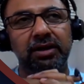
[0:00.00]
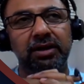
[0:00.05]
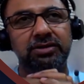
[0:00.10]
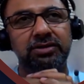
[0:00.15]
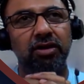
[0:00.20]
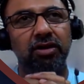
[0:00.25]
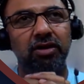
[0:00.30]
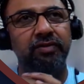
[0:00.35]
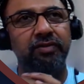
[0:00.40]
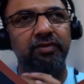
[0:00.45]

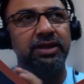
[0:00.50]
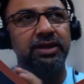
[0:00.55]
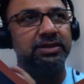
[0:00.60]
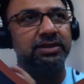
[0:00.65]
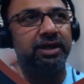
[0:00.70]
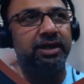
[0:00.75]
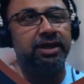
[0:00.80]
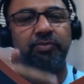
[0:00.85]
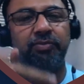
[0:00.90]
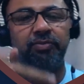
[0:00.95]
solving
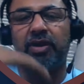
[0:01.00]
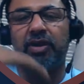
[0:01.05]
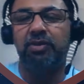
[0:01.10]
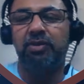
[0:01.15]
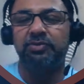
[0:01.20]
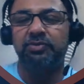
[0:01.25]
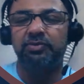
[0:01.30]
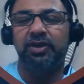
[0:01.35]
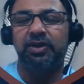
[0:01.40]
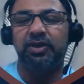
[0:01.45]
these kind of
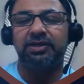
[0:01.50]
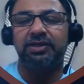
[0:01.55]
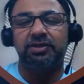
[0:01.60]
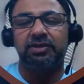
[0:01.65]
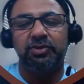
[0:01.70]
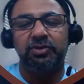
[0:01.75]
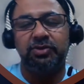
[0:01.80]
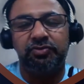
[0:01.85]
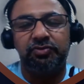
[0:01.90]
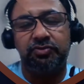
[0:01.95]
problems for
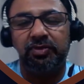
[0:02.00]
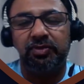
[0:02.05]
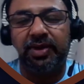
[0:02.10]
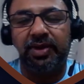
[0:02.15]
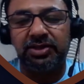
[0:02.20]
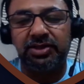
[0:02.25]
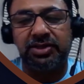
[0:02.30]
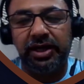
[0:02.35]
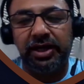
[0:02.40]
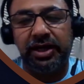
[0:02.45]
customers for the
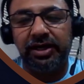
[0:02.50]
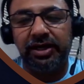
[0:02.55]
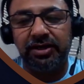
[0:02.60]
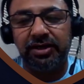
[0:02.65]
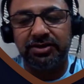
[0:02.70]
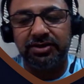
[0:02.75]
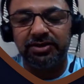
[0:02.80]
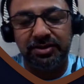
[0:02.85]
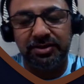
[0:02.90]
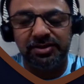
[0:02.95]
past 8
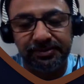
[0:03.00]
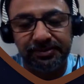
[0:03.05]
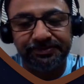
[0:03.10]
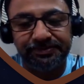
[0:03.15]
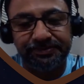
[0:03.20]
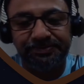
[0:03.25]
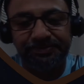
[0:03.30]
years.